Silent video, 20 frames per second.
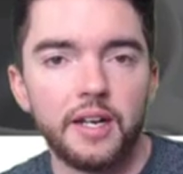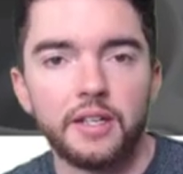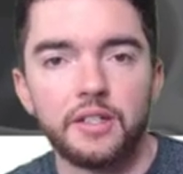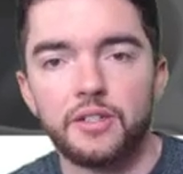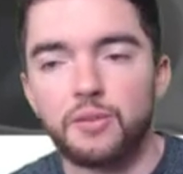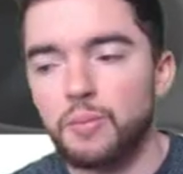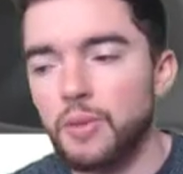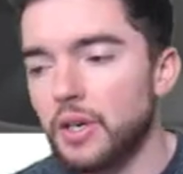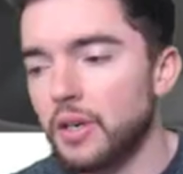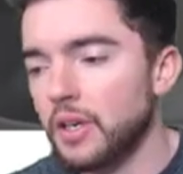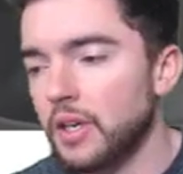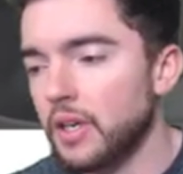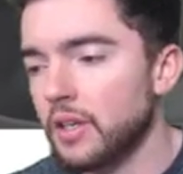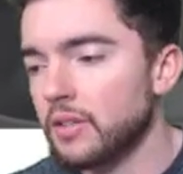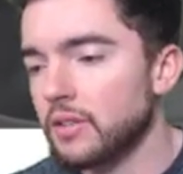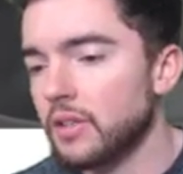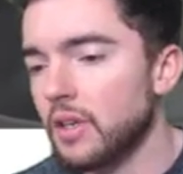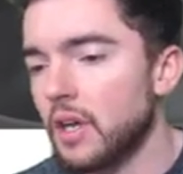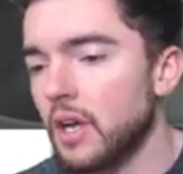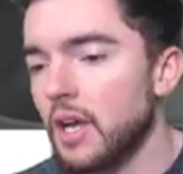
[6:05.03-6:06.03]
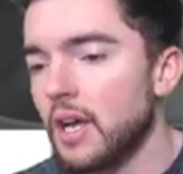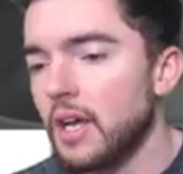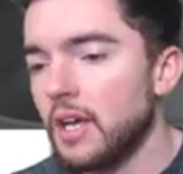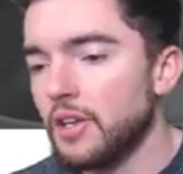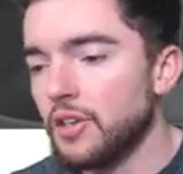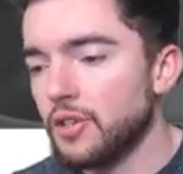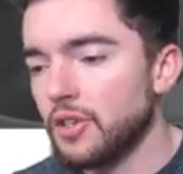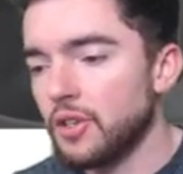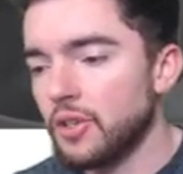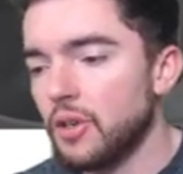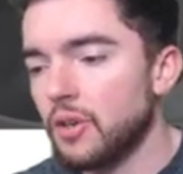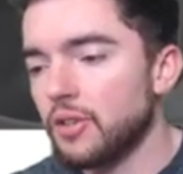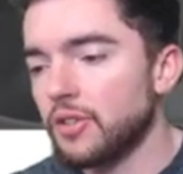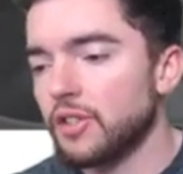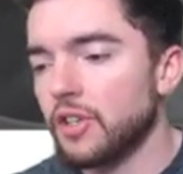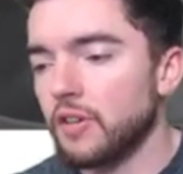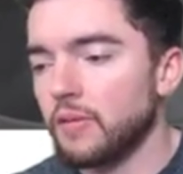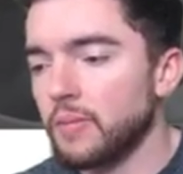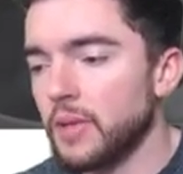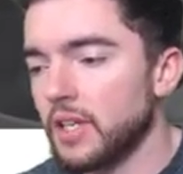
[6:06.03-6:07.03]
experience you can go to
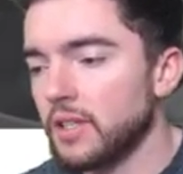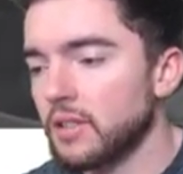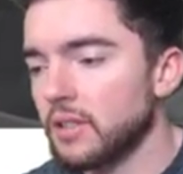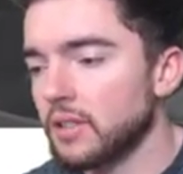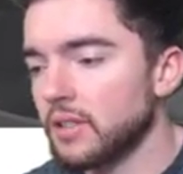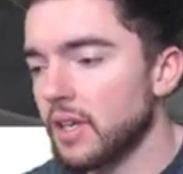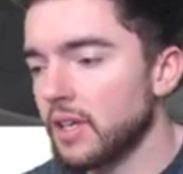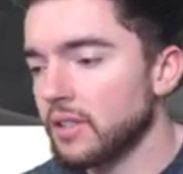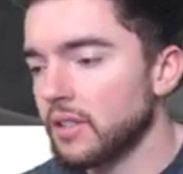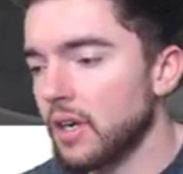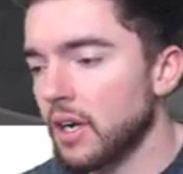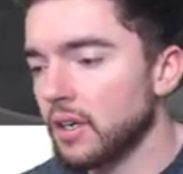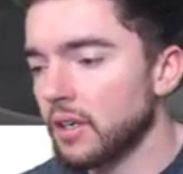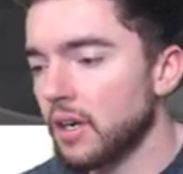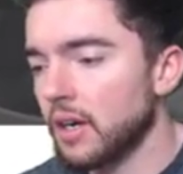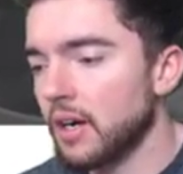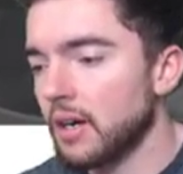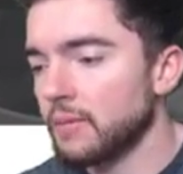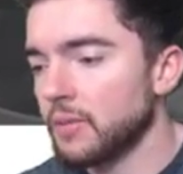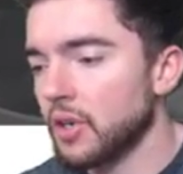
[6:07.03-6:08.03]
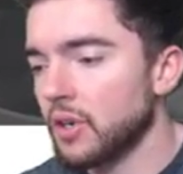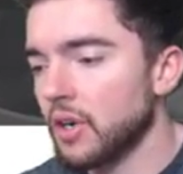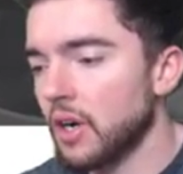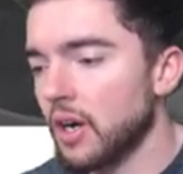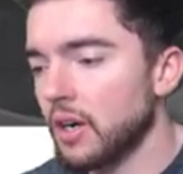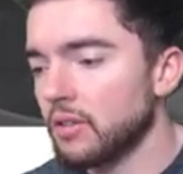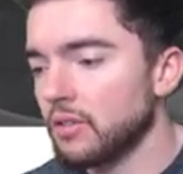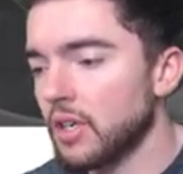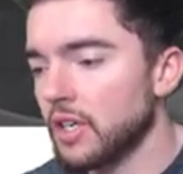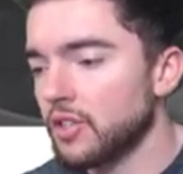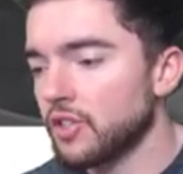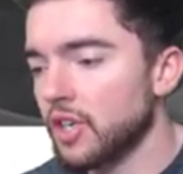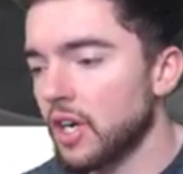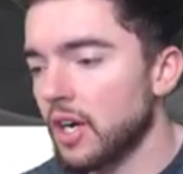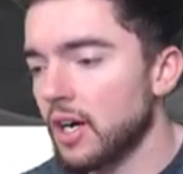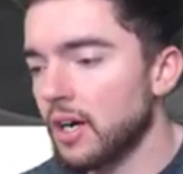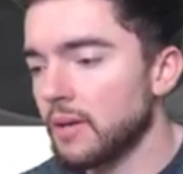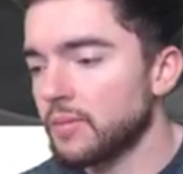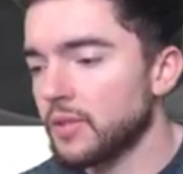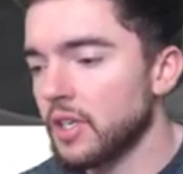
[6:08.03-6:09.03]
selfmadesuccess.com, go to online
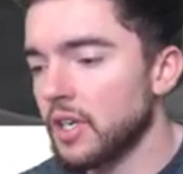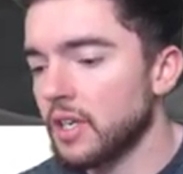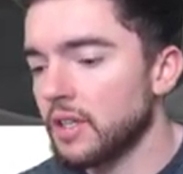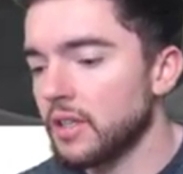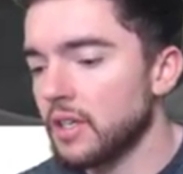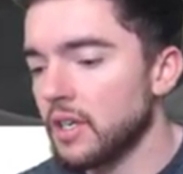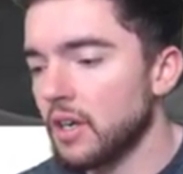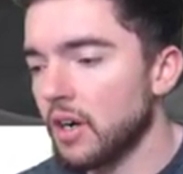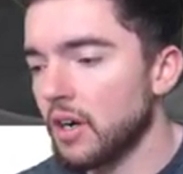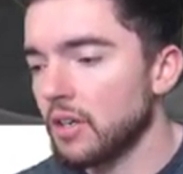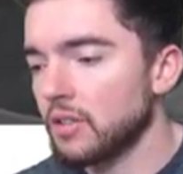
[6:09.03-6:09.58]
jobs and the